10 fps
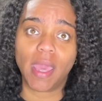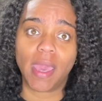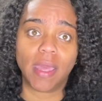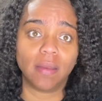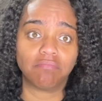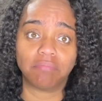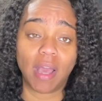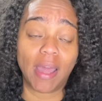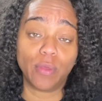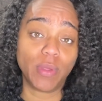and
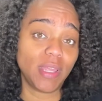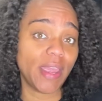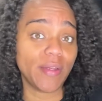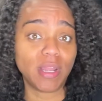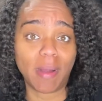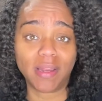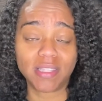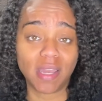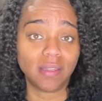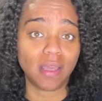I didn't really hear anybody
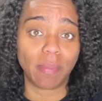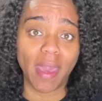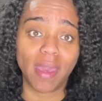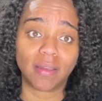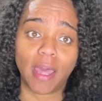say anything bad.